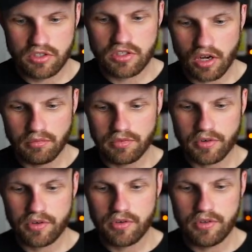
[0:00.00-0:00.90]
dub
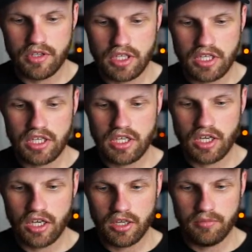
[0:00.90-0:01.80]
through the
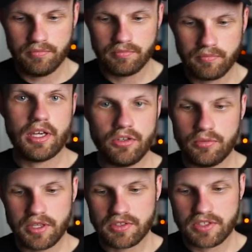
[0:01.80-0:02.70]
and you'll
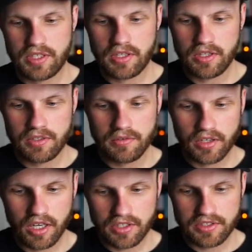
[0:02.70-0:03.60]
be able to see the different
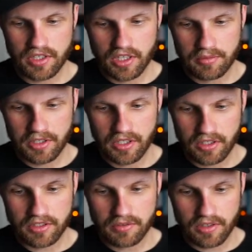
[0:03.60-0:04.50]
colors that are coming and
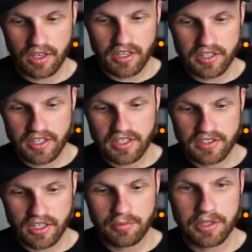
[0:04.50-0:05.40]
the different light that is
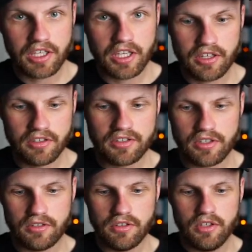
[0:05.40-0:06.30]
coming in.
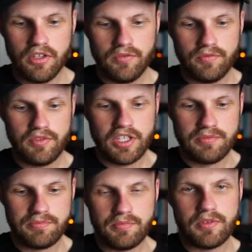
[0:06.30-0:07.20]
So
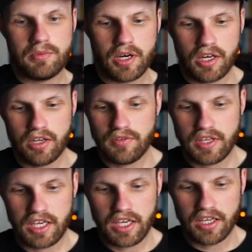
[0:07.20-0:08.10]
the part over
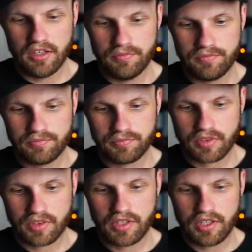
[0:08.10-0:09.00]
here
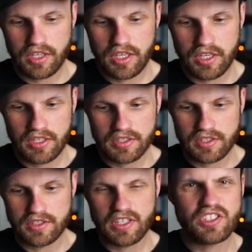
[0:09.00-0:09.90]
is
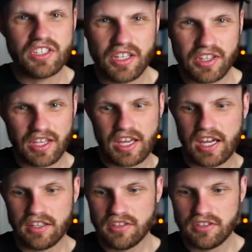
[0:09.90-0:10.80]
essentially like the
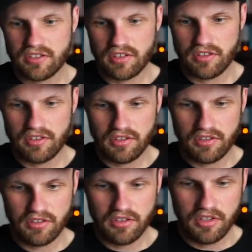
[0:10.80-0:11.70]
hand
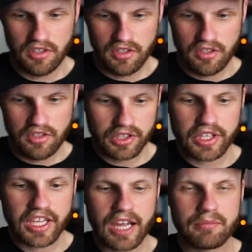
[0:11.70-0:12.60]
and
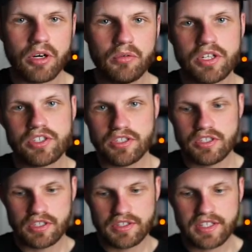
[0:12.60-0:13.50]
the camera, which you
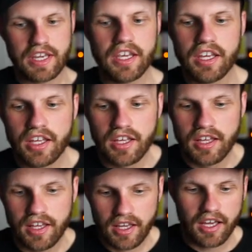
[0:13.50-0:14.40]
can see.
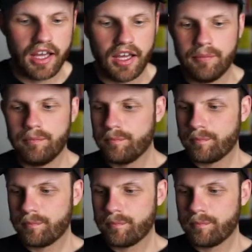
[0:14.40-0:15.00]
To